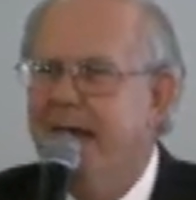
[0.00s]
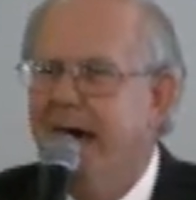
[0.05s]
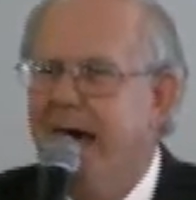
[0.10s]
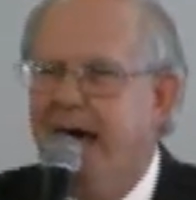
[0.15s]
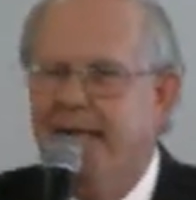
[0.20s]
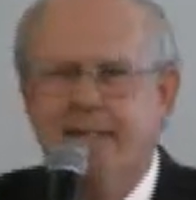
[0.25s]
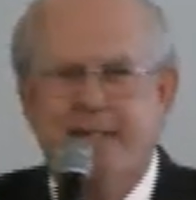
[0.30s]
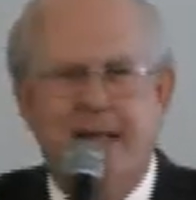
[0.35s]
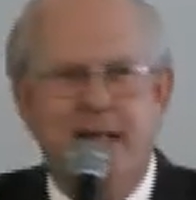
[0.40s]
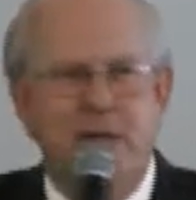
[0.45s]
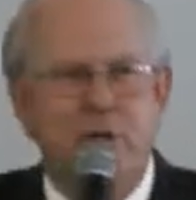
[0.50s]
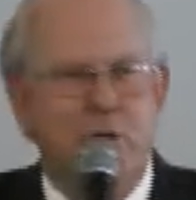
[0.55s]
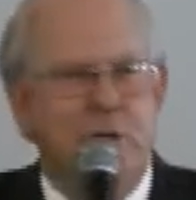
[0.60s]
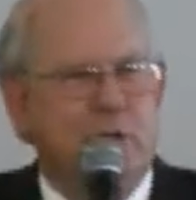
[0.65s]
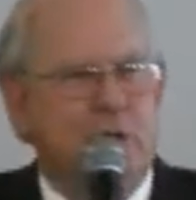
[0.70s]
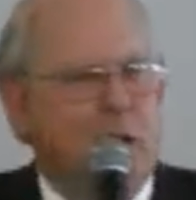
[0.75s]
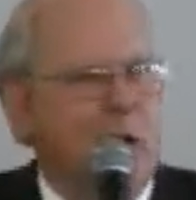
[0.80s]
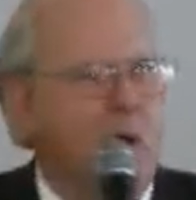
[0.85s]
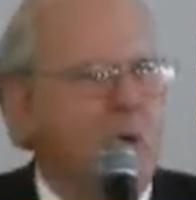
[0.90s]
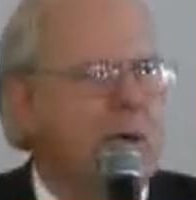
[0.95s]
I said, You
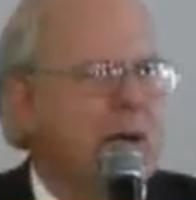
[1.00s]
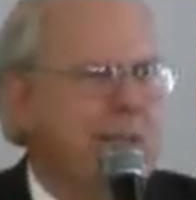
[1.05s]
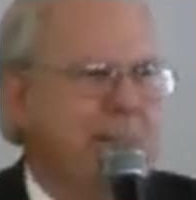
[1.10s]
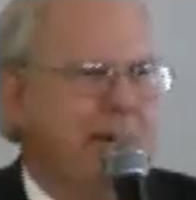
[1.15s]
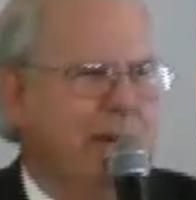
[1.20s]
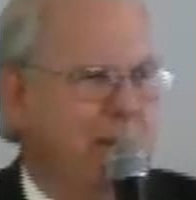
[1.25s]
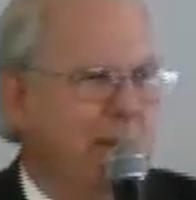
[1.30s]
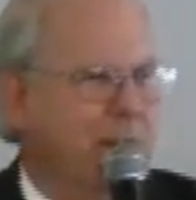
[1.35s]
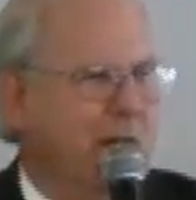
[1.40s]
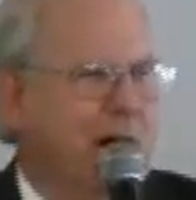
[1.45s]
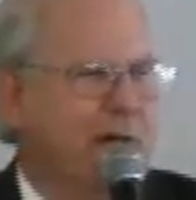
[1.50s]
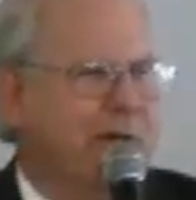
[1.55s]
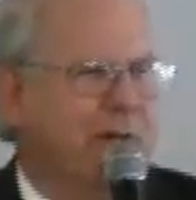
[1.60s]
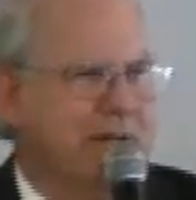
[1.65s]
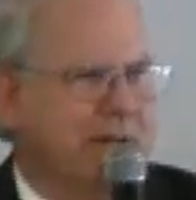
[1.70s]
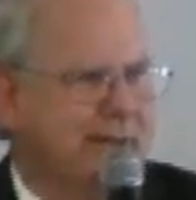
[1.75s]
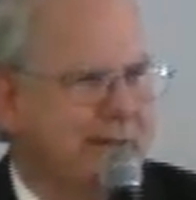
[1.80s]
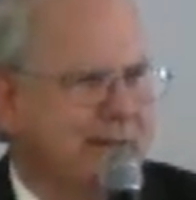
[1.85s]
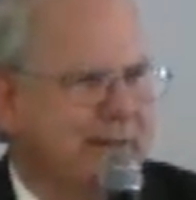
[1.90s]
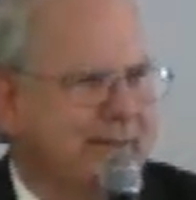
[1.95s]
told him he
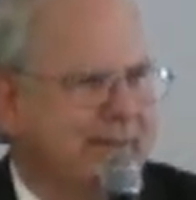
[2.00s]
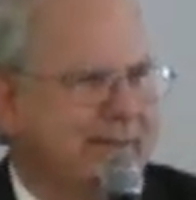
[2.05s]
was.